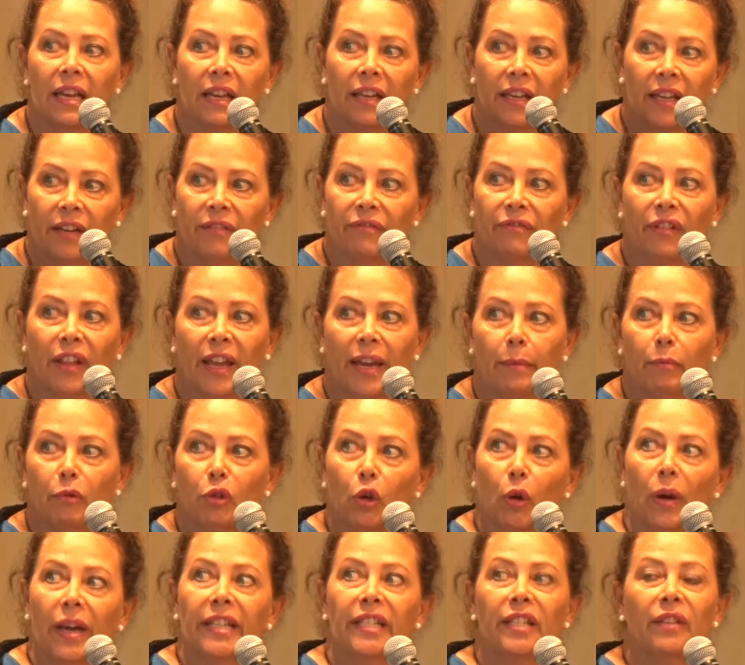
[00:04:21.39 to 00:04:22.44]
inflamed
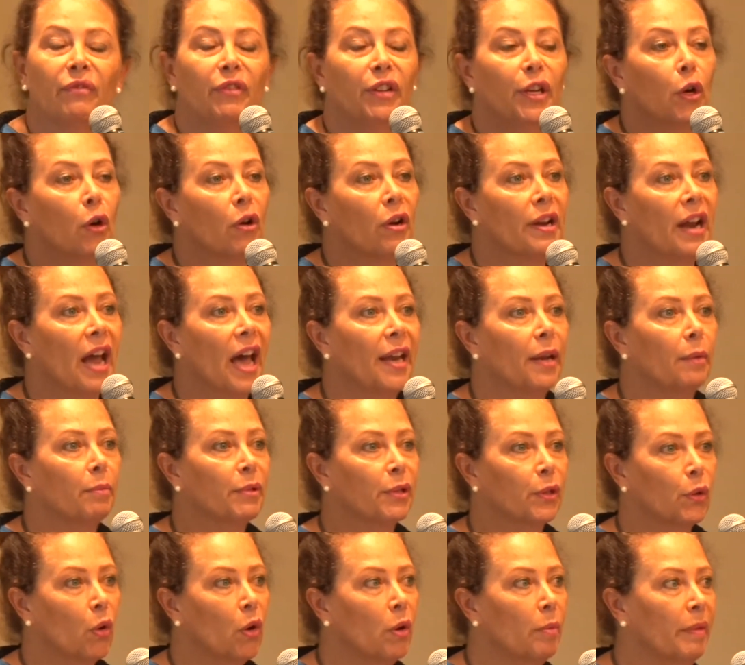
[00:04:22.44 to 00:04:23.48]
joints. If you're not
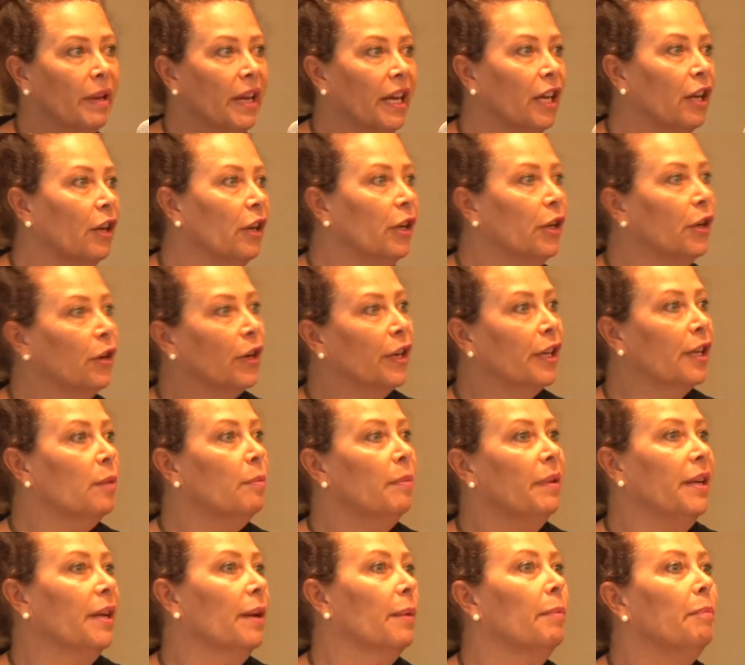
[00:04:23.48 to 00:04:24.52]
absorbing, you're going to
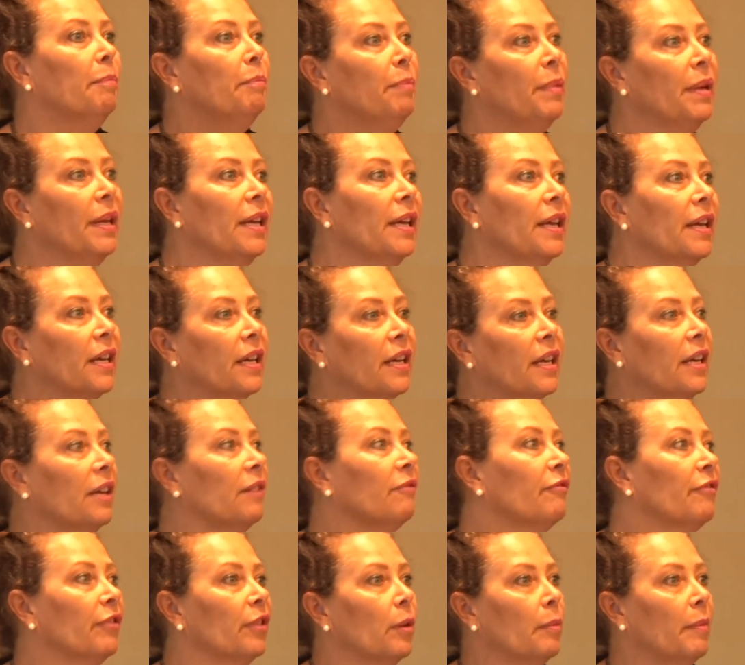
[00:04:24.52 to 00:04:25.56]
be a big
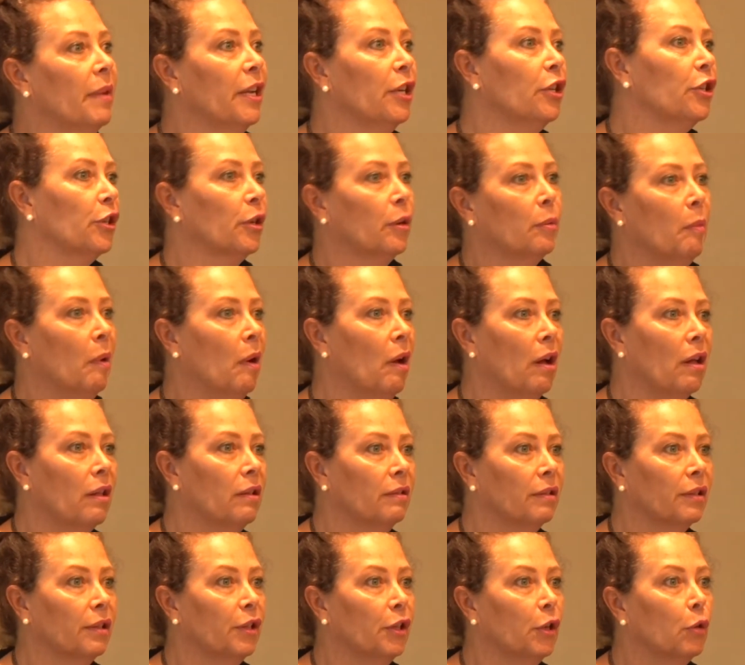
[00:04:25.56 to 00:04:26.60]
inflammation ball.
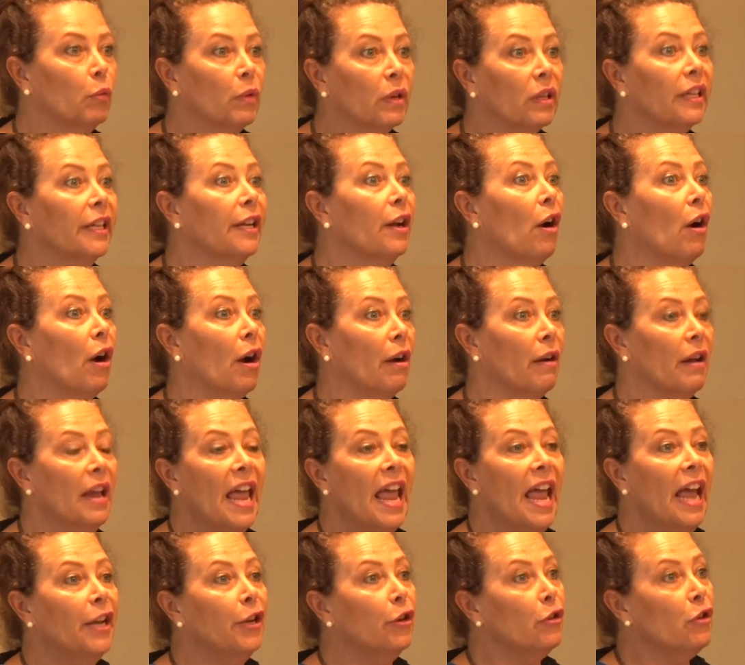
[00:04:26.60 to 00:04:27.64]
You really are.
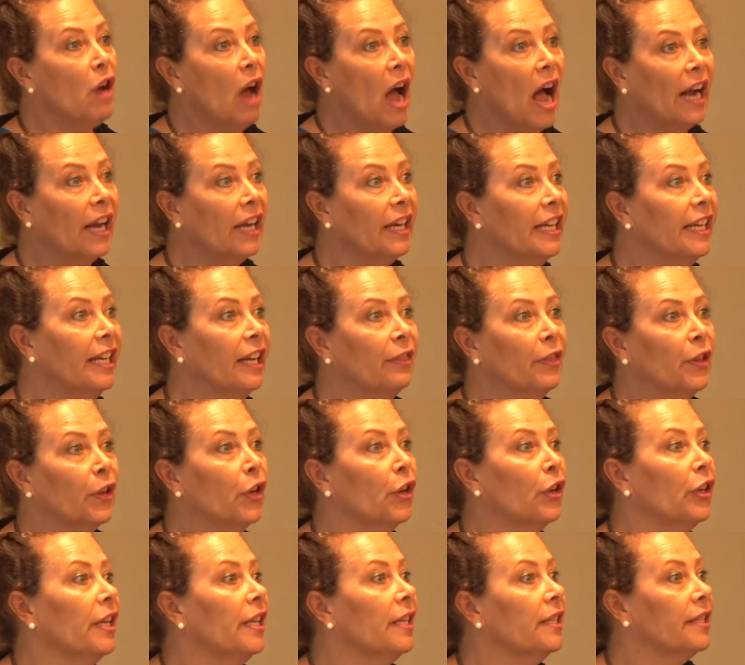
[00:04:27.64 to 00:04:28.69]
And you're not going to get the
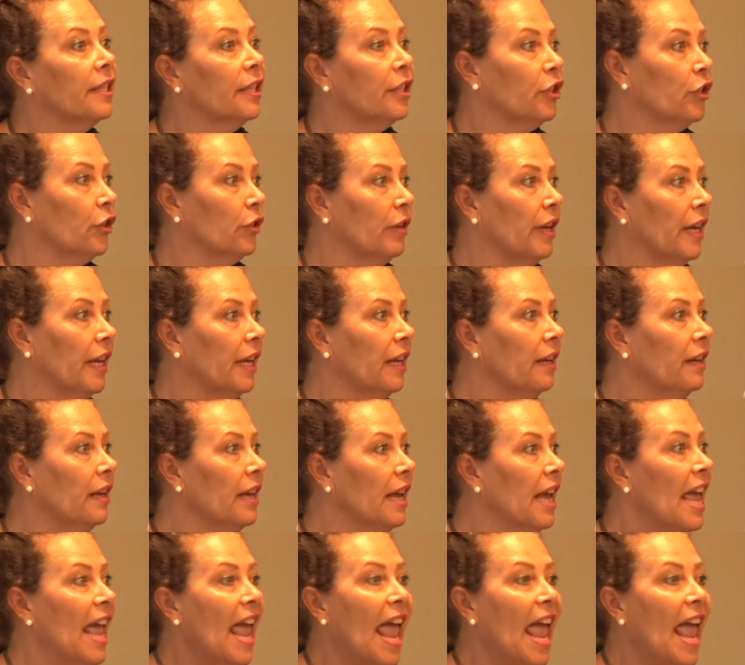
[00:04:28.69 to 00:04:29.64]
goodies that you need.